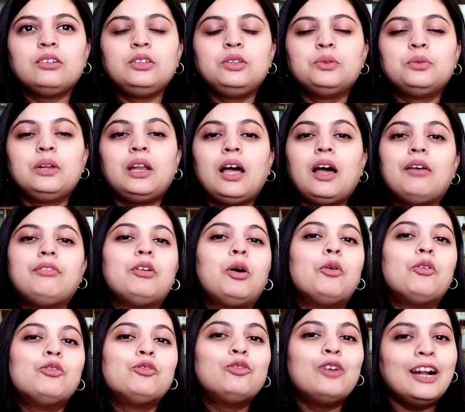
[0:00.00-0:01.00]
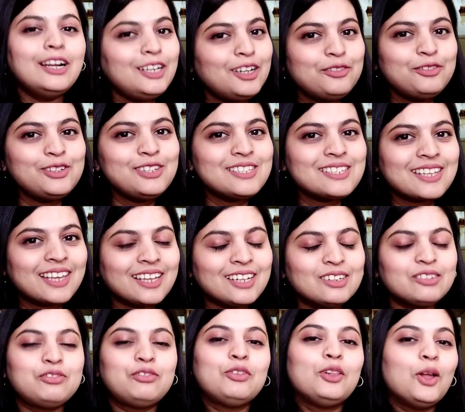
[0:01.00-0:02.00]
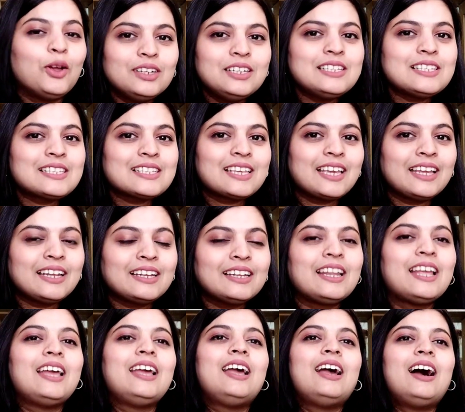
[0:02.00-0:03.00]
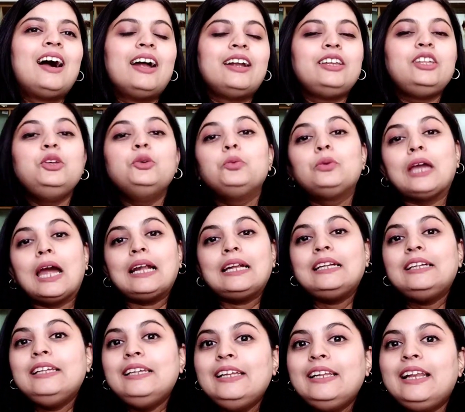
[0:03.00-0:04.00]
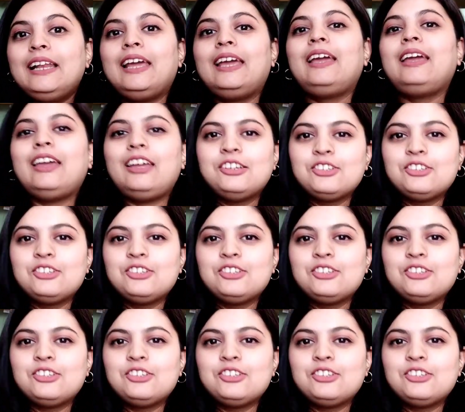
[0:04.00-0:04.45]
you will have a wonderful skin, flawless skin, and you can delay